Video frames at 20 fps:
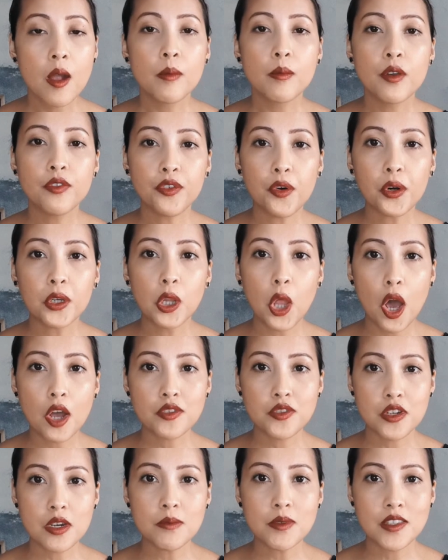before
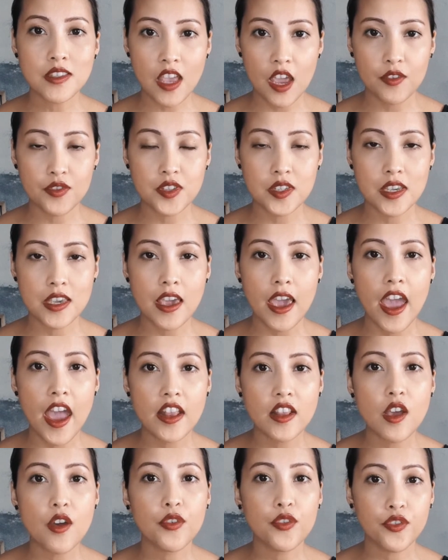long-term safety
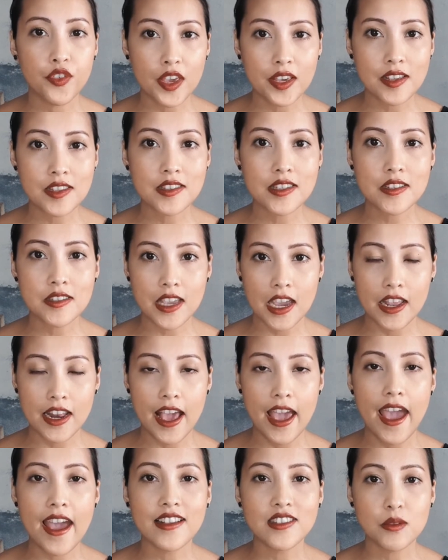and efficacy
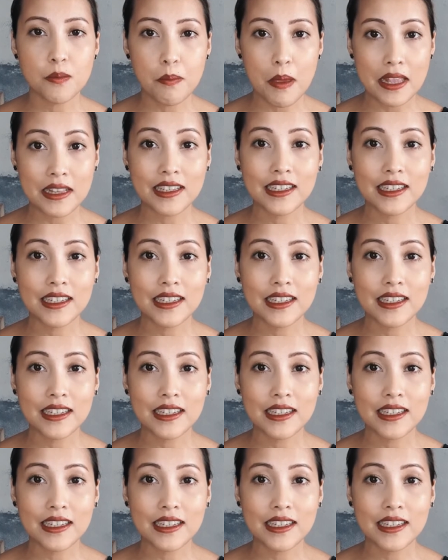data has been